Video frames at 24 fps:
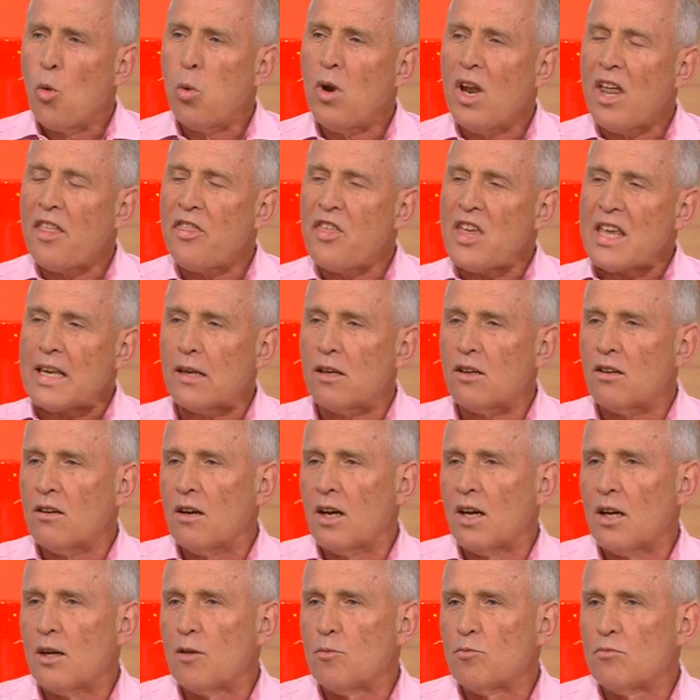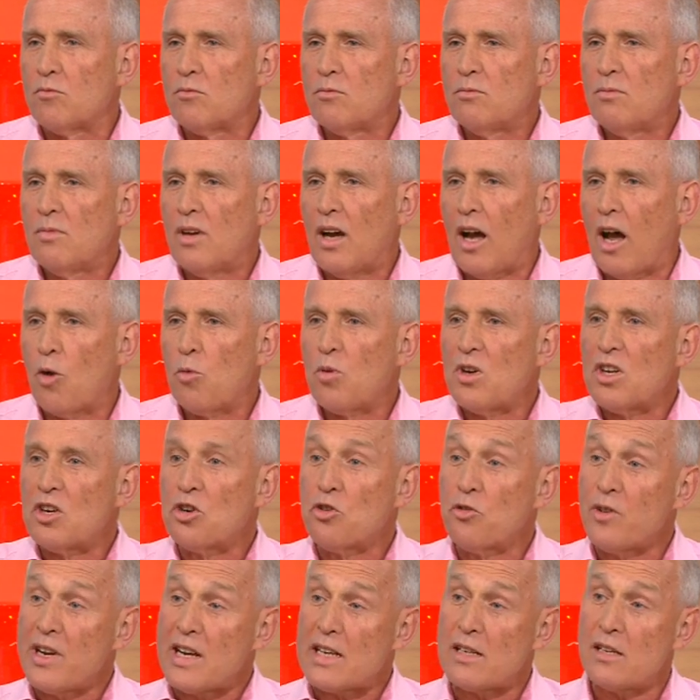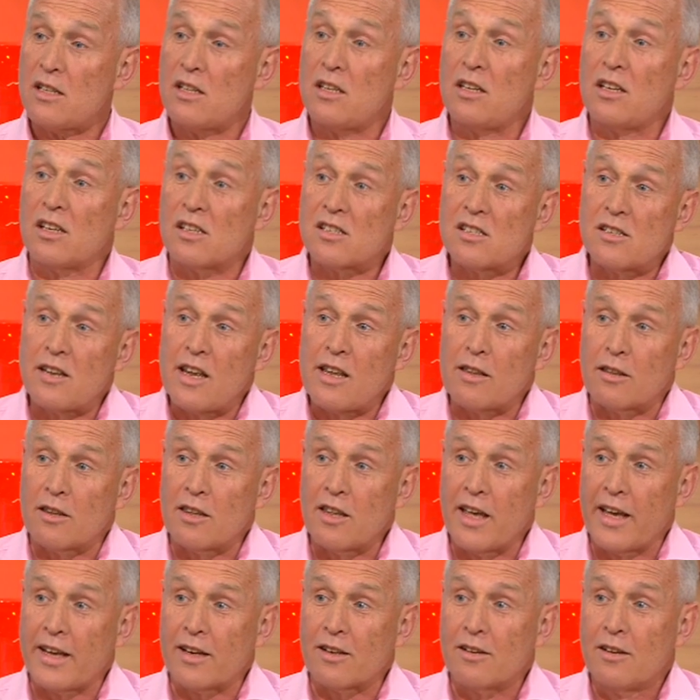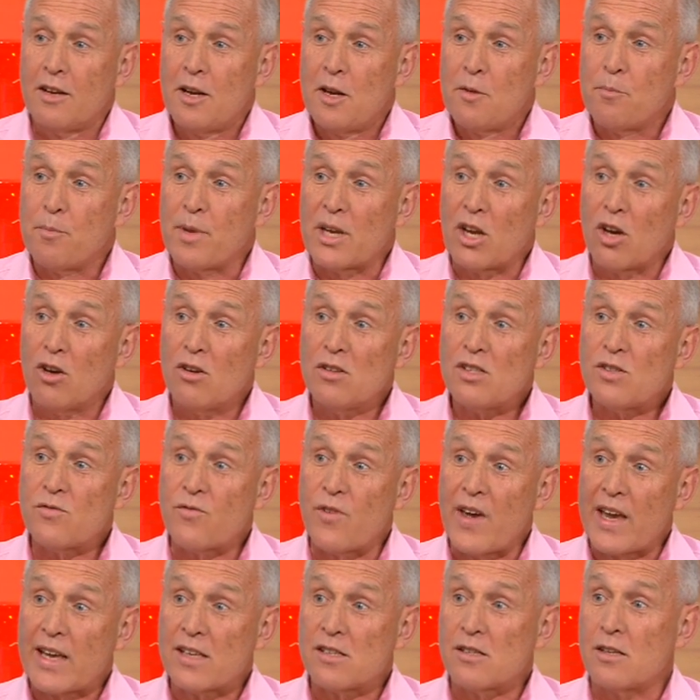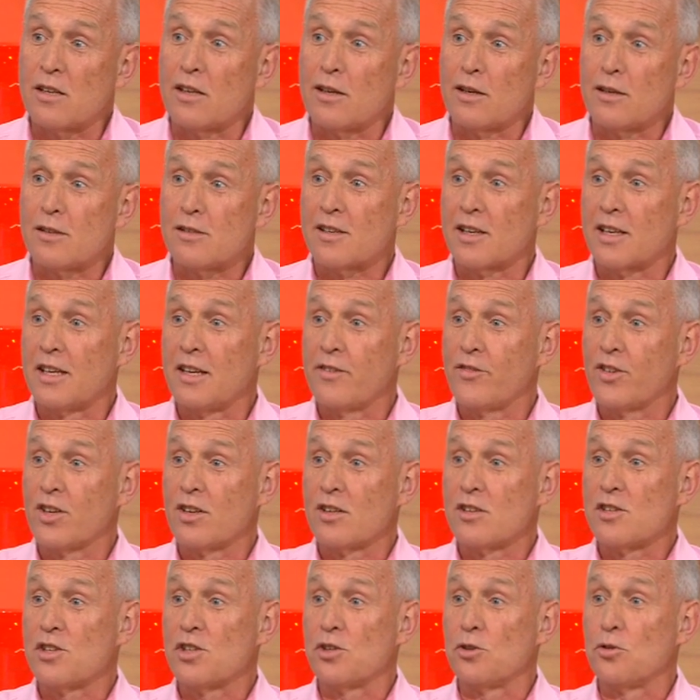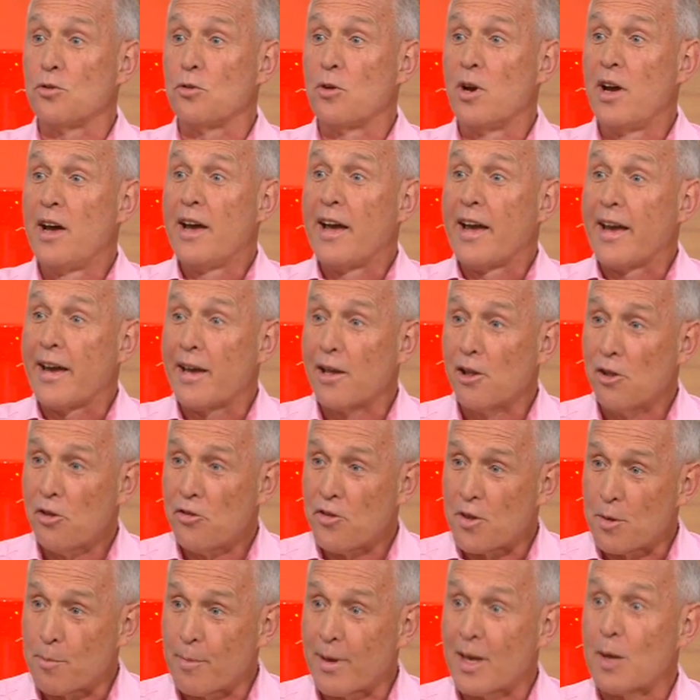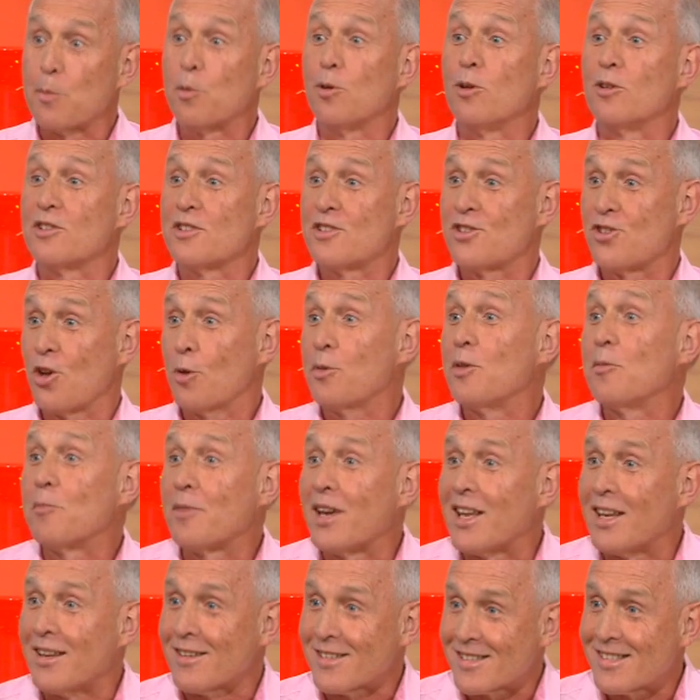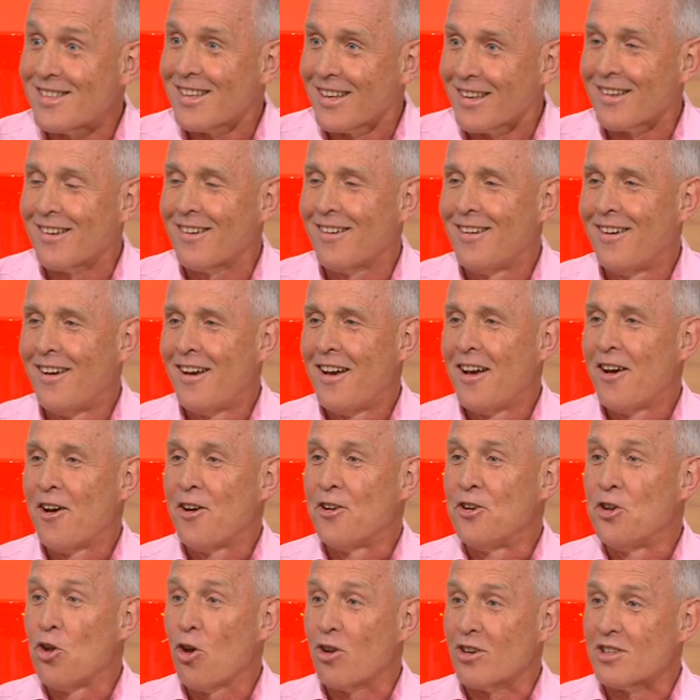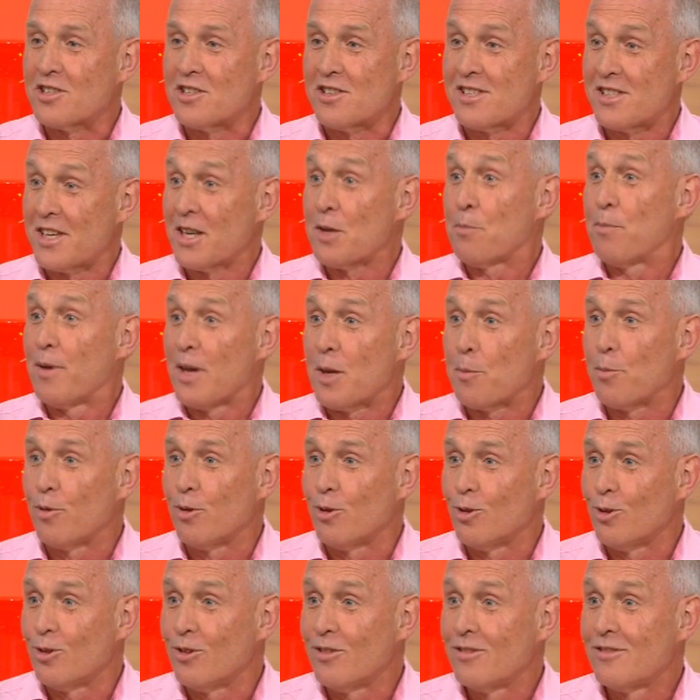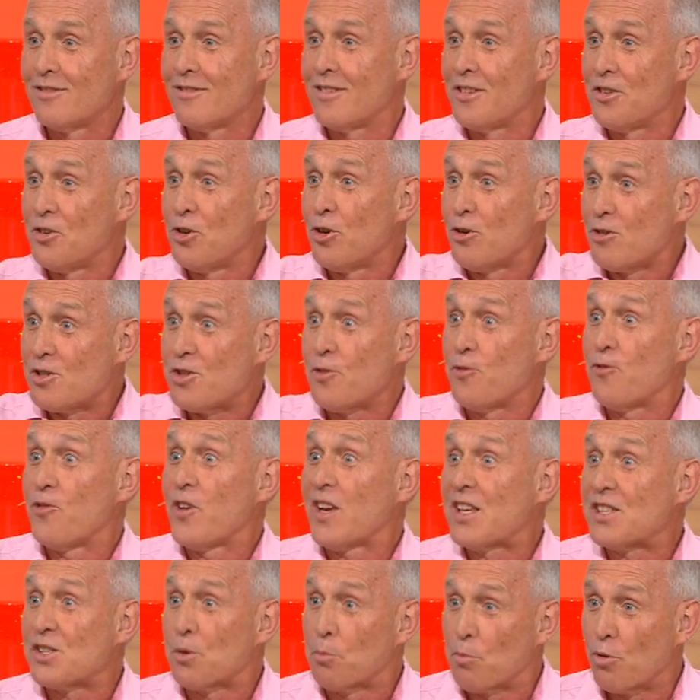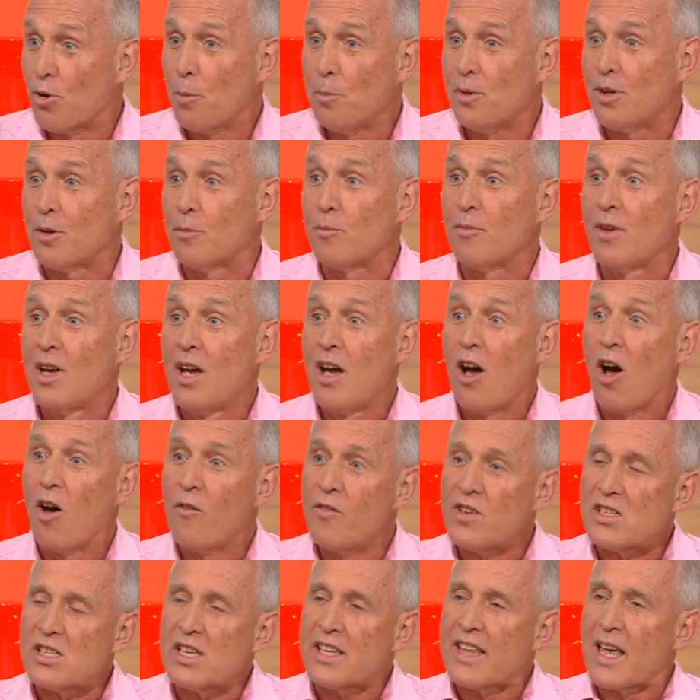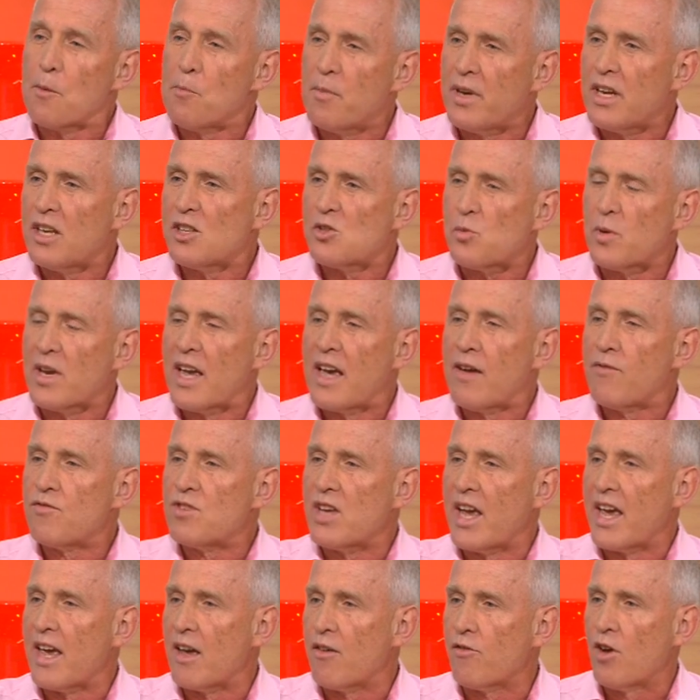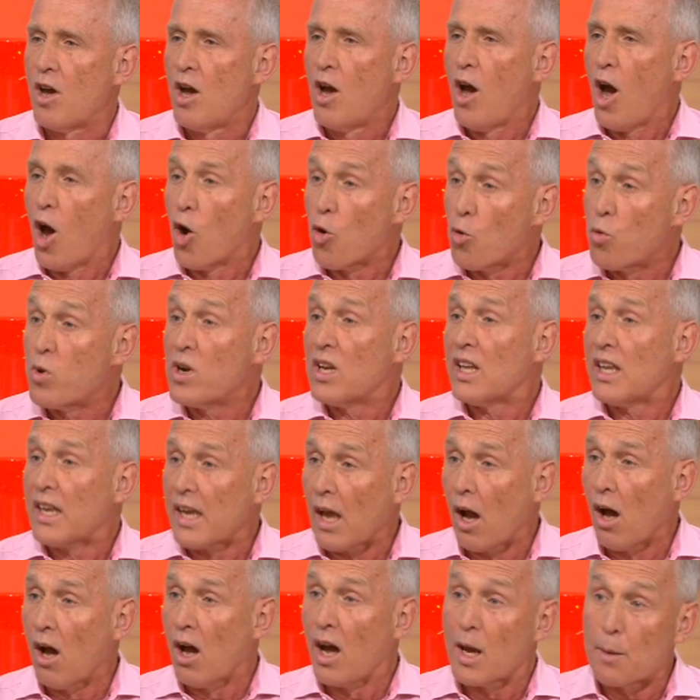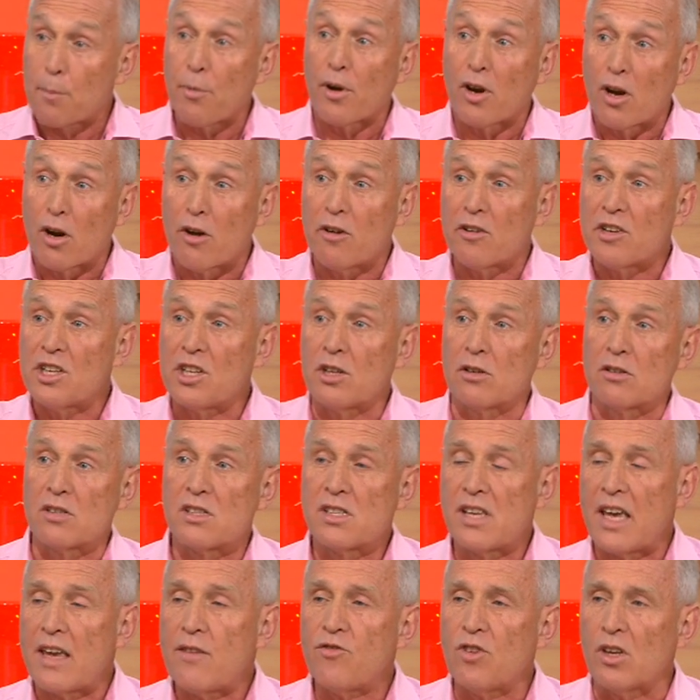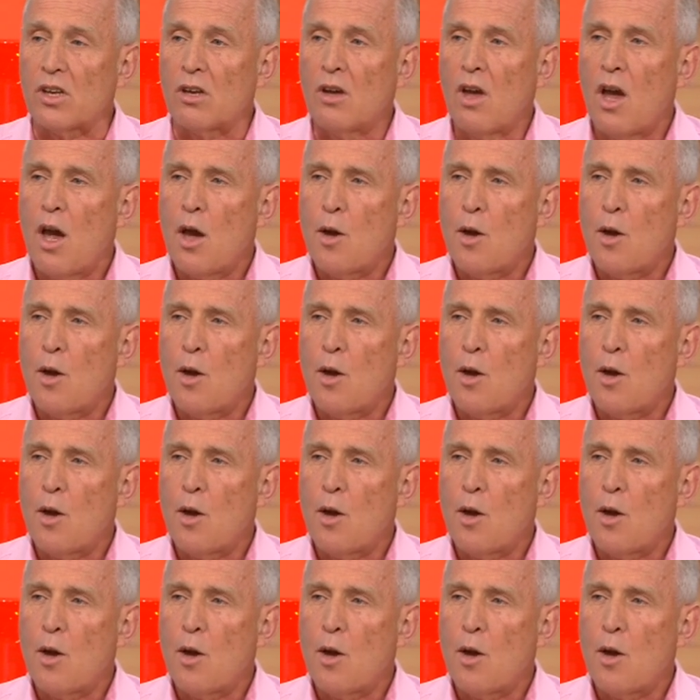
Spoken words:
Well, I think I would agree to the extent that because vaccines are given to healthy people to stop them getting sick, not to sick people, you know, to fix a problem, obviously that means we have to have a really high priority on safety.